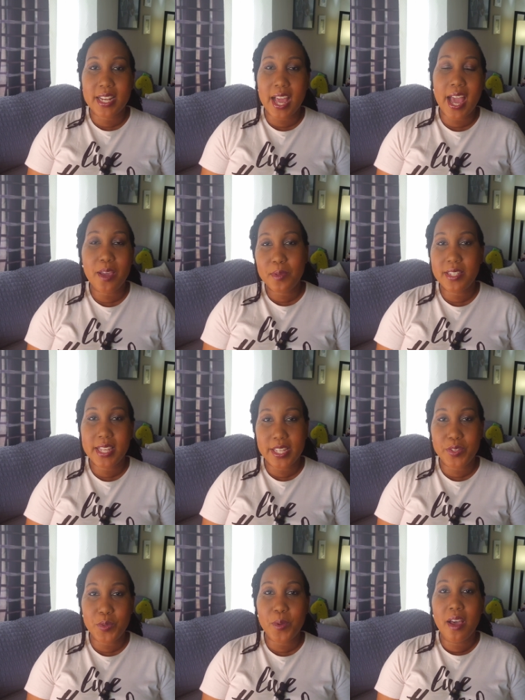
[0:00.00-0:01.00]
and I will
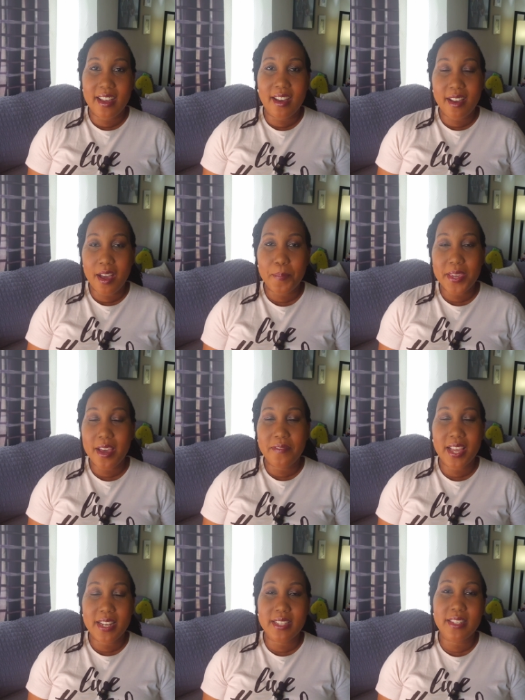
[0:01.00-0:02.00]
send you a copy of
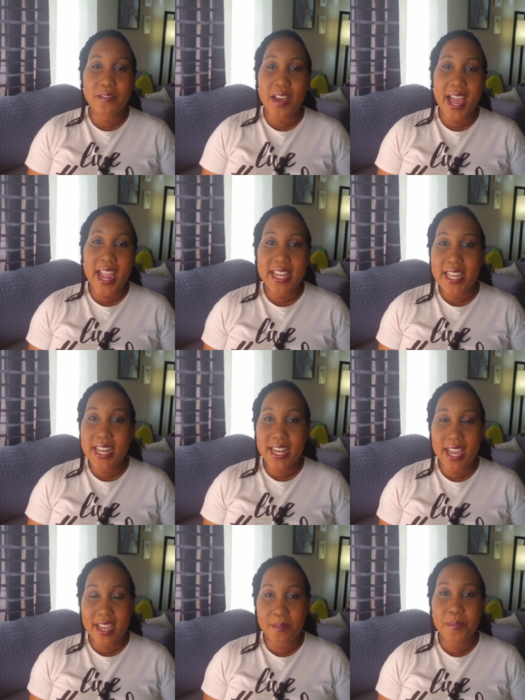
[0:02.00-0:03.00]
that list of ID
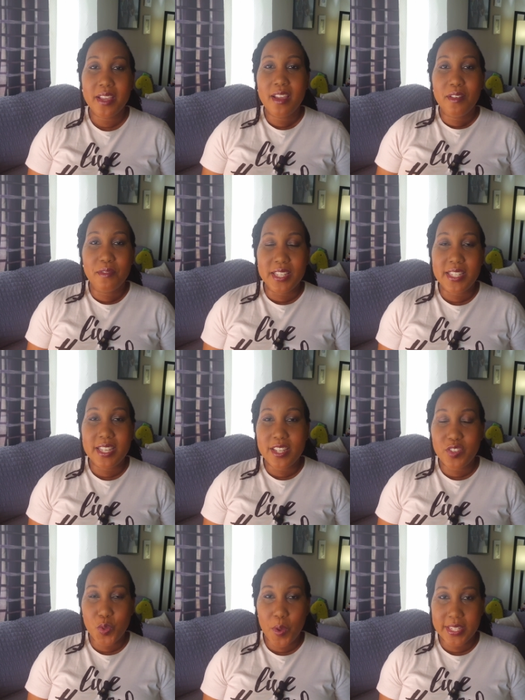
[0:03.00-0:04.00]
client
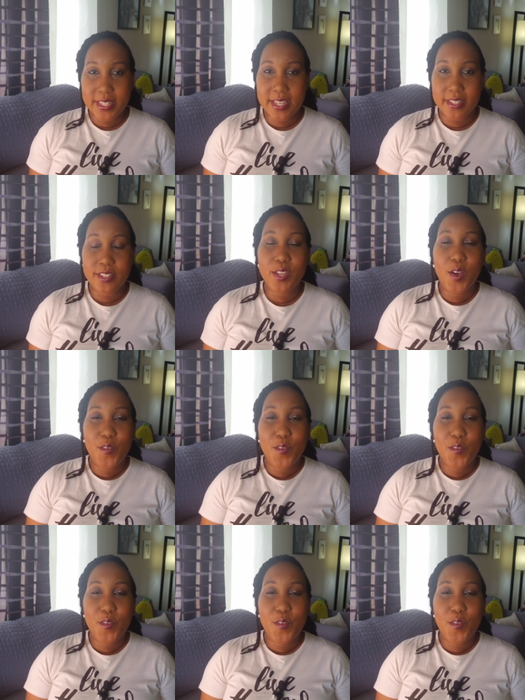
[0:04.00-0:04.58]
research questions